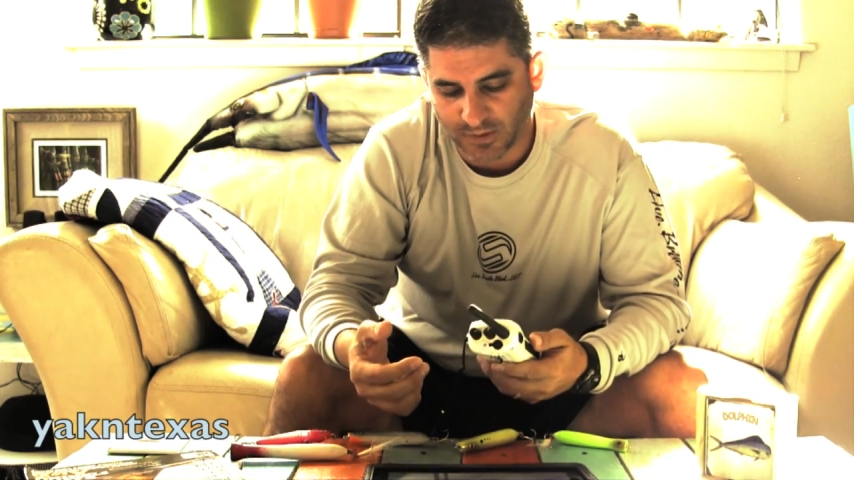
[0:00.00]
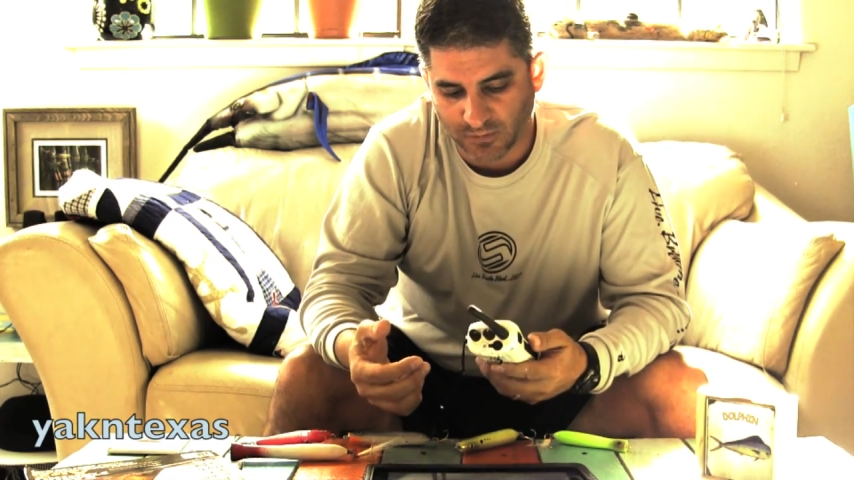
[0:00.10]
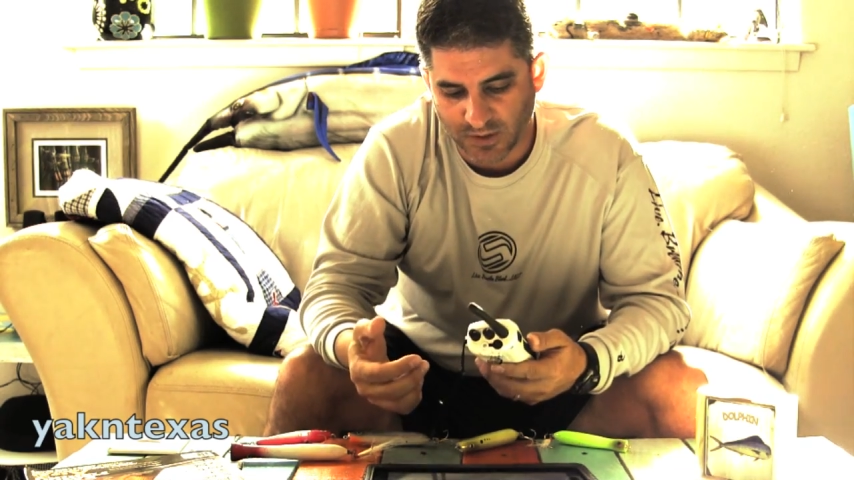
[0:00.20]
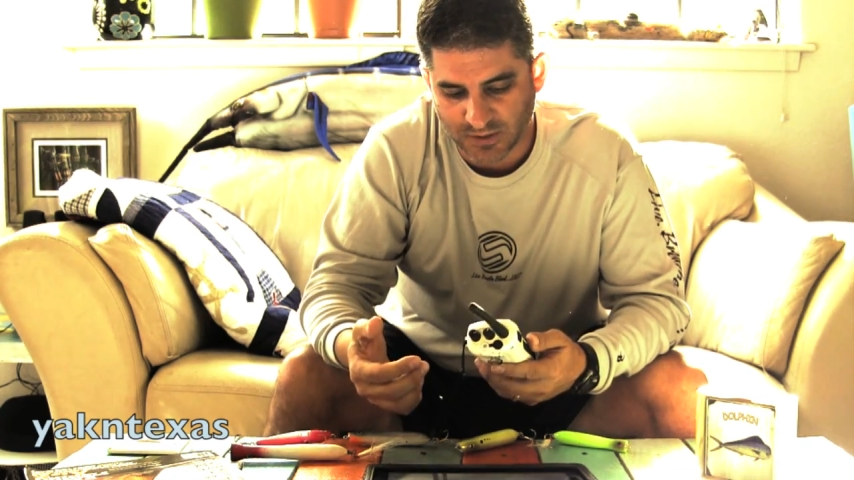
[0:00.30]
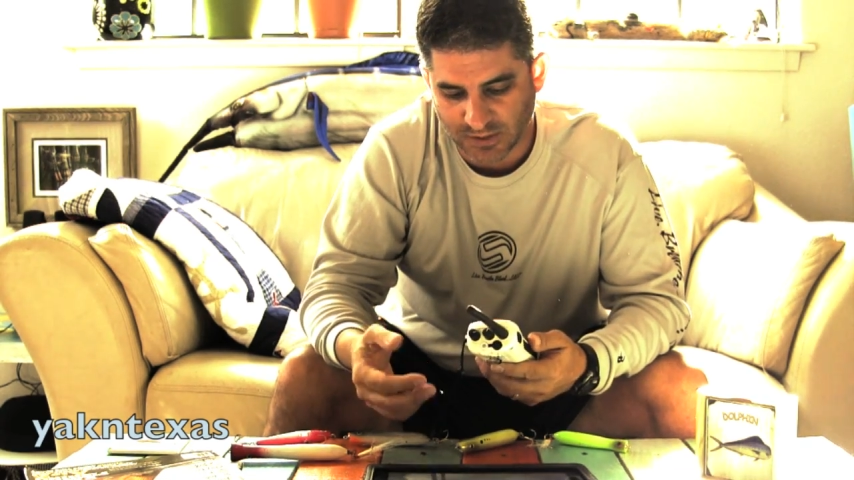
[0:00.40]

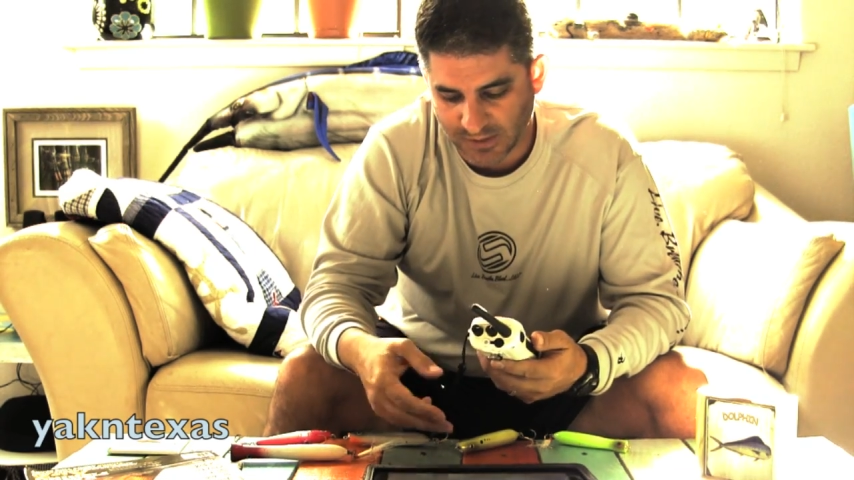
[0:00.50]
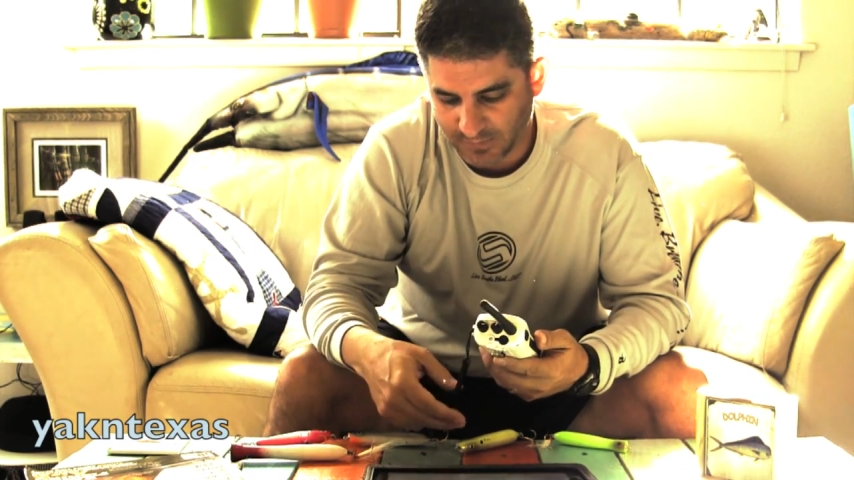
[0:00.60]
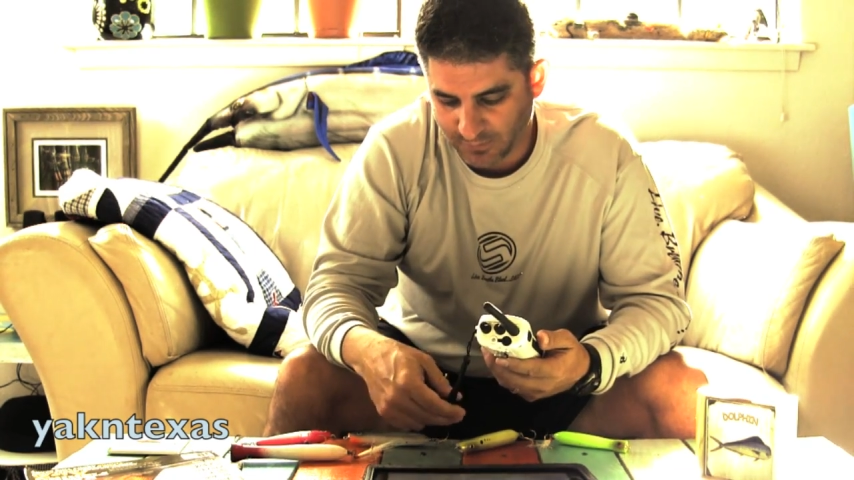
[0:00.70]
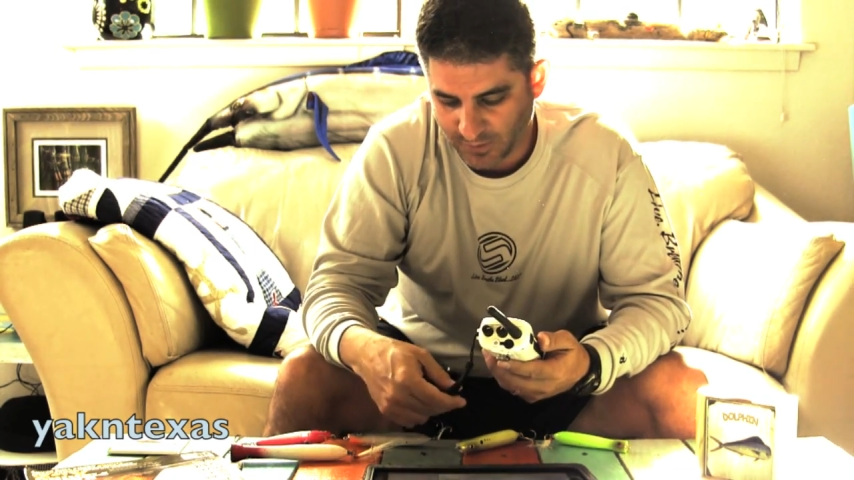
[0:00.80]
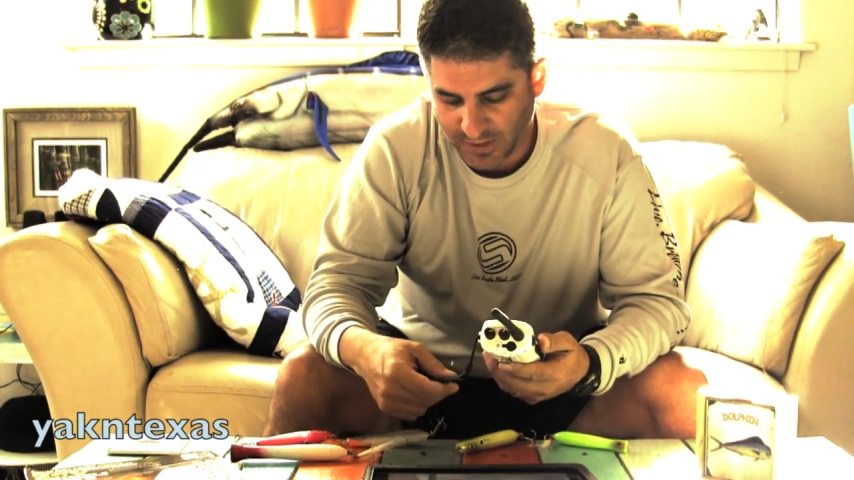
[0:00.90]

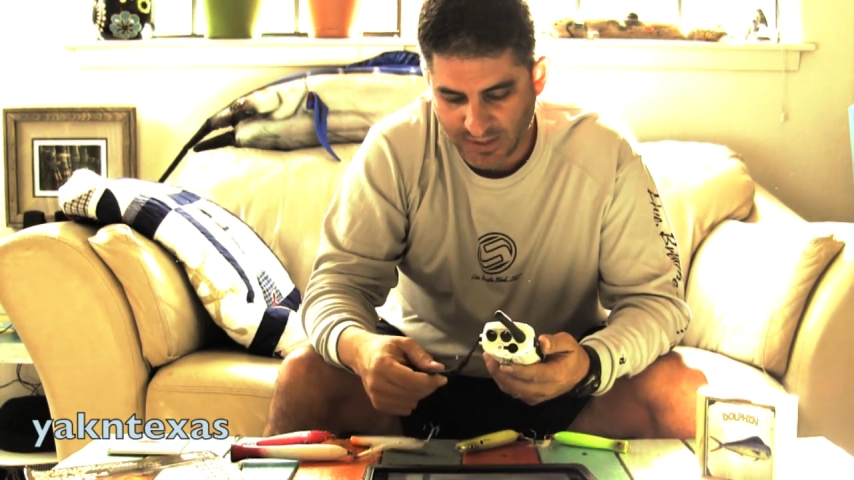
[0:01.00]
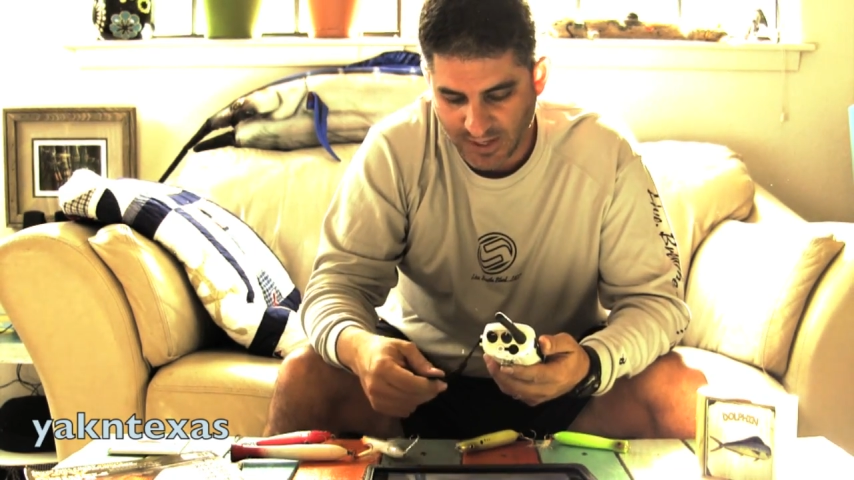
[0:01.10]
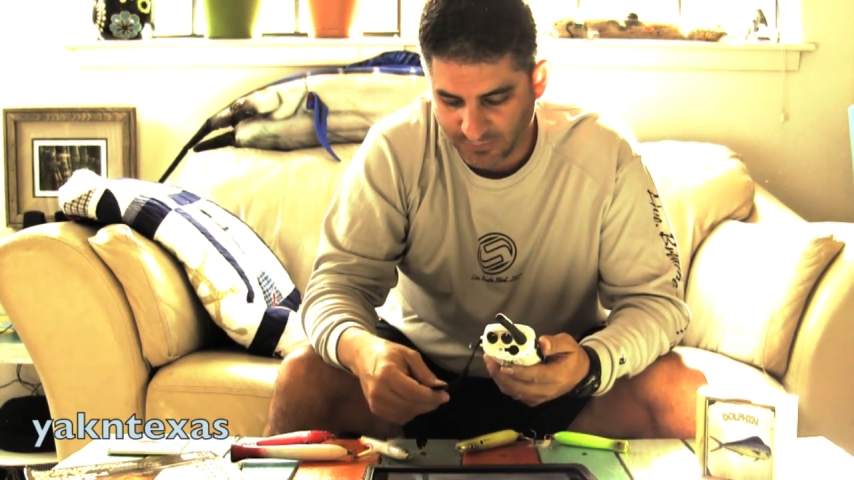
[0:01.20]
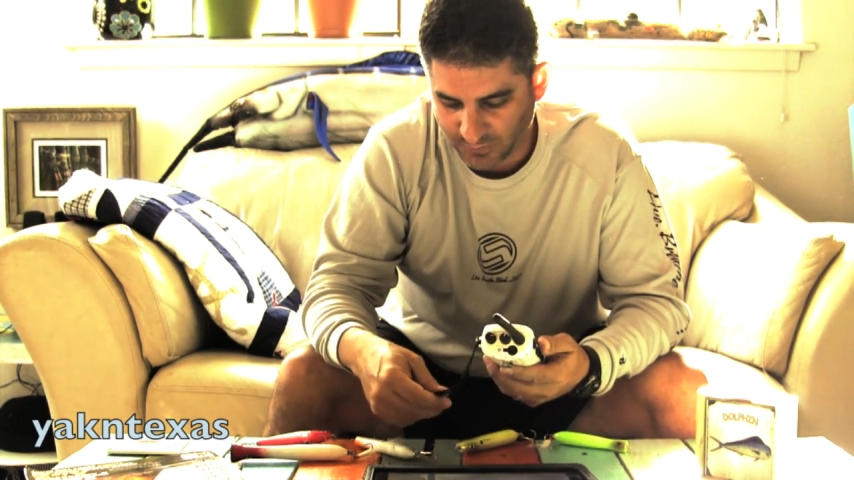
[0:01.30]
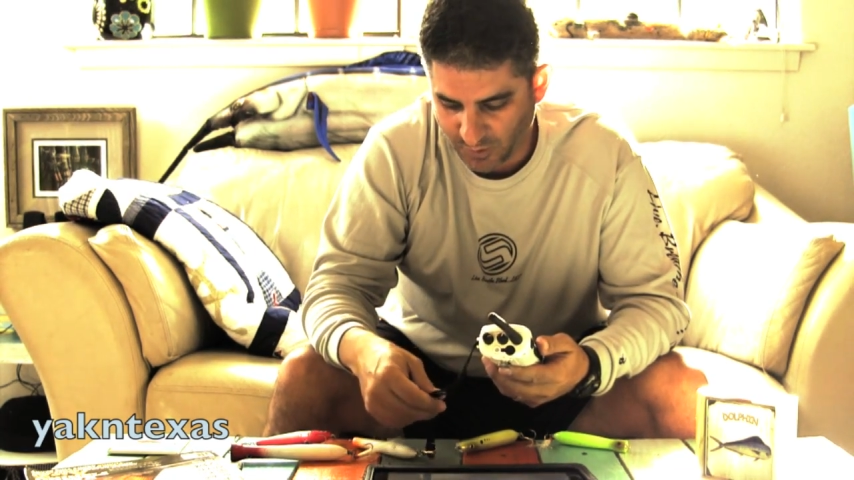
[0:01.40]
originally when I didn't have